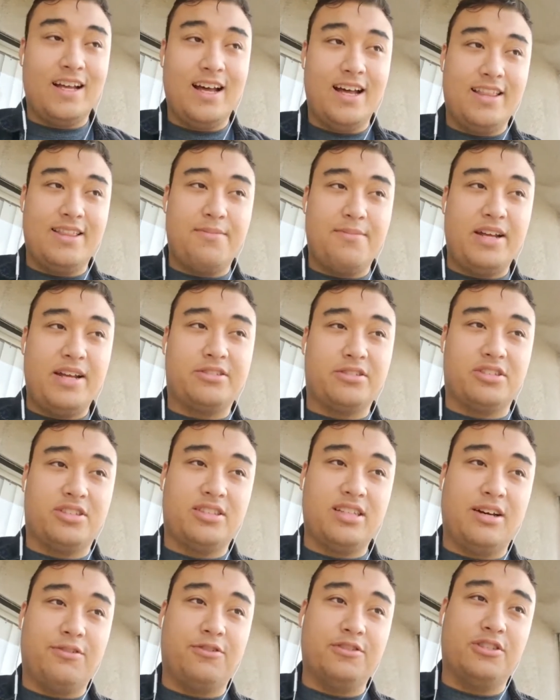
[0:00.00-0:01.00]
the mental
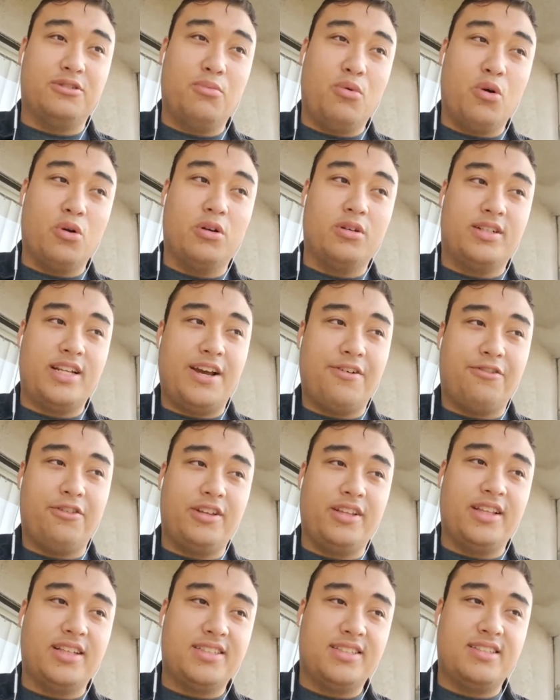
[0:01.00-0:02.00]
stuff was more
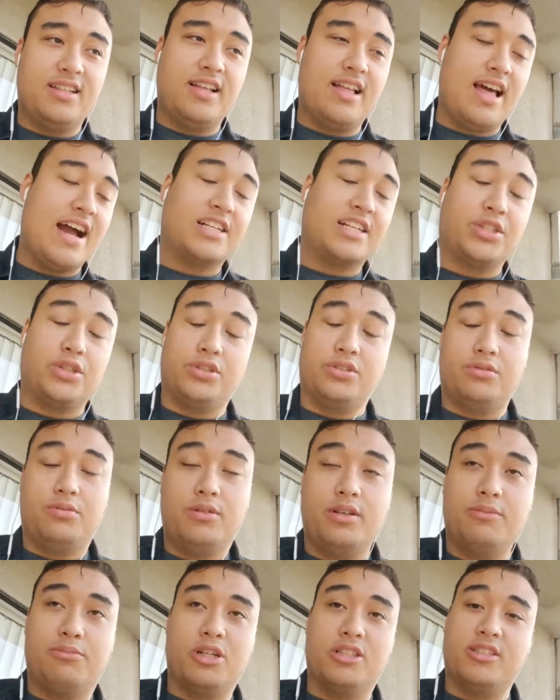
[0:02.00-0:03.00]
definitely in this actual
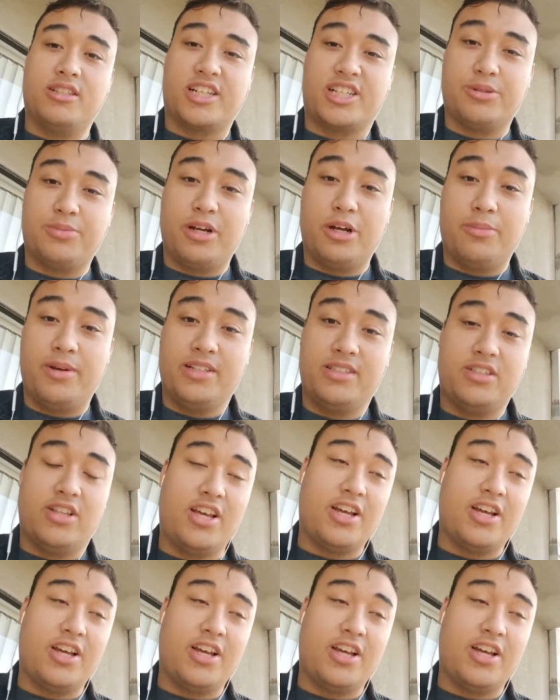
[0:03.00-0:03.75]
prison experiment.